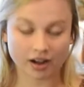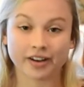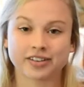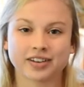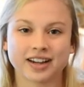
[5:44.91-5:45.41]

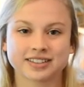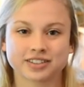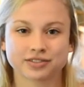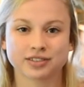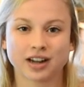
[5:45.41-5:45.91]
Alright,
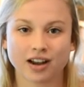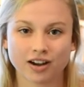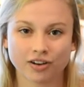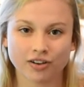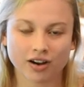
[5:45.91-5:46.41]
so
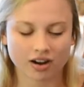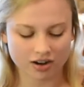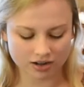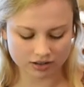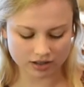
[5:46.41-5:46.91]
now
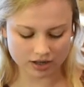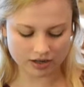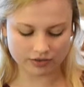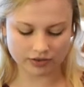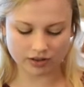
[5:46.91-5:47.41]
all
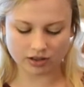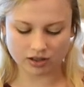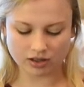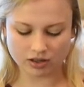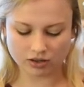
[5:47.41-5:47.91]
of
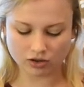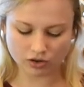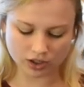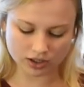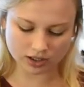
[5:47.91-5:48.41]
the
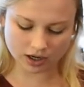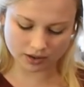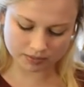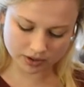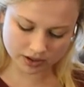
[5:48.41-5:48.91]
corks
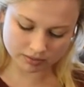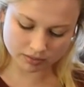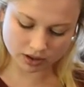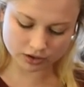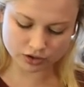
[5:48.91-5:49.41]
are pretty
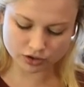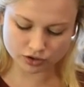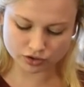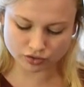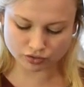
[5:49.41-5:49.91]
much
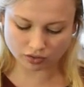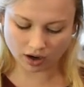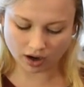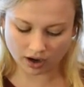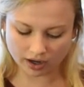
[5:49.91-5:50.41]

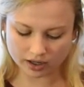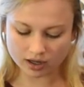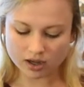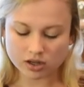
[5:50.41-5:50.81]
dry.